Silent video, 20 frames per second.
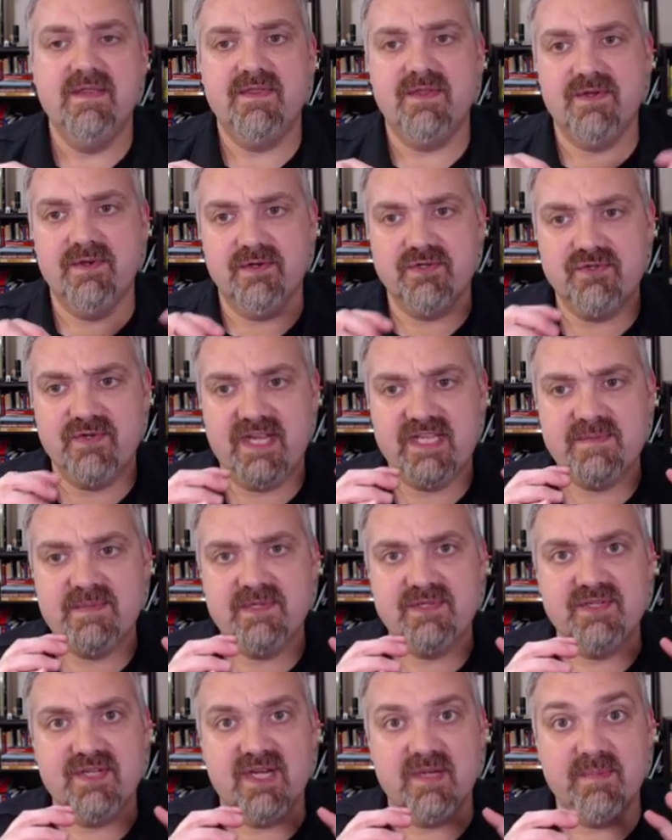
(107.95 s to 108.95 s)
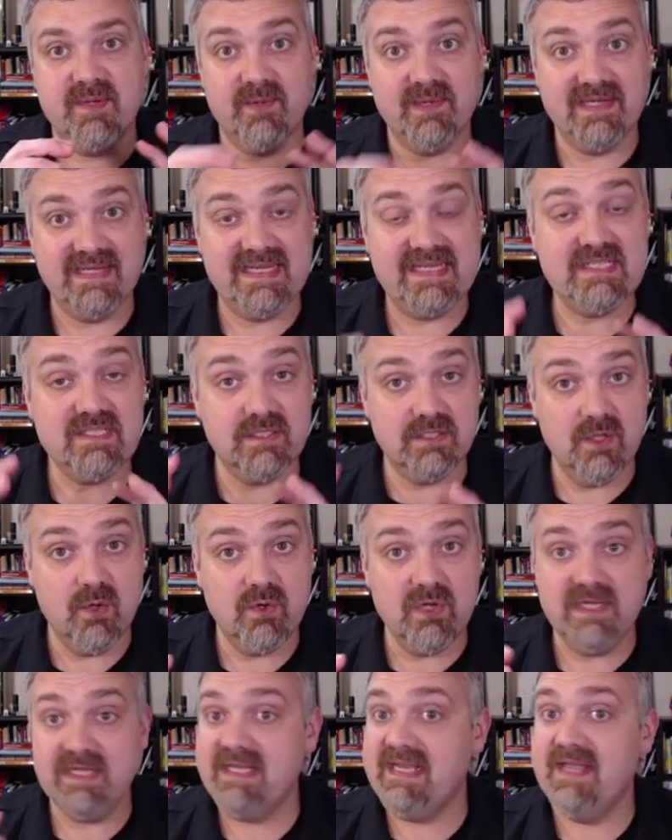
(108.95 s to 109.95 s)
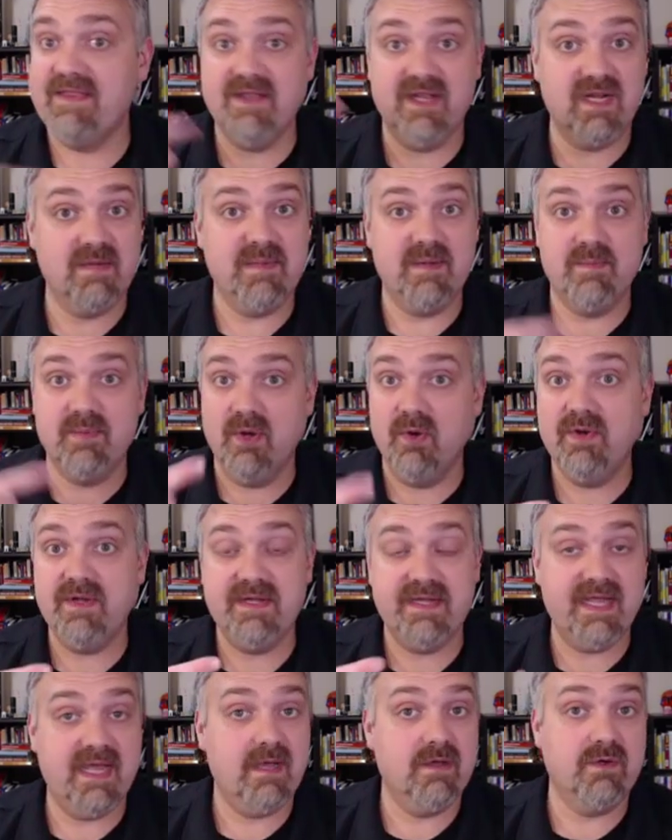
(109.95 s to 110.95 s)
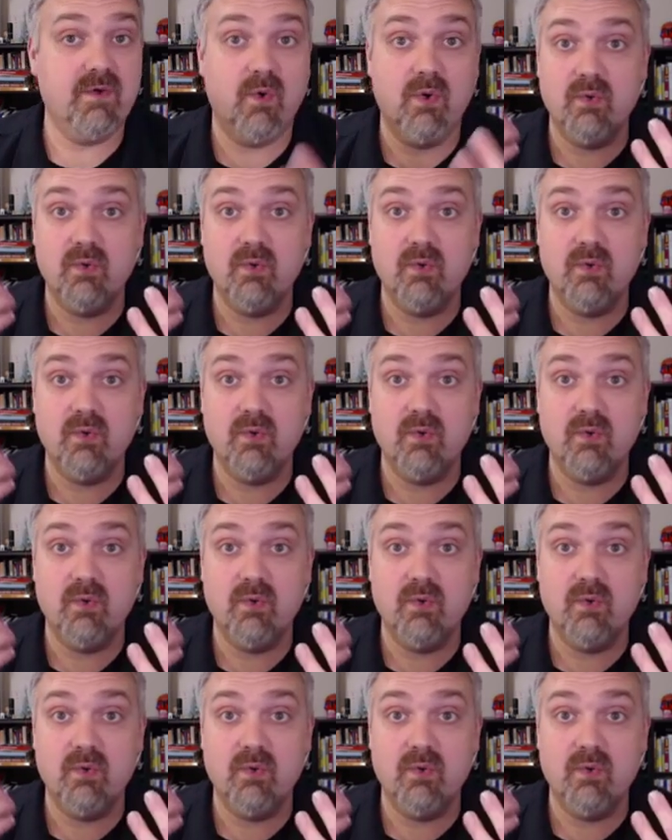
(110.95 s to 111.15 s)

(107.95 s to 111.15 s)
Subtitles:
The neurotransmitters are going to be released locally and they're going to be broken down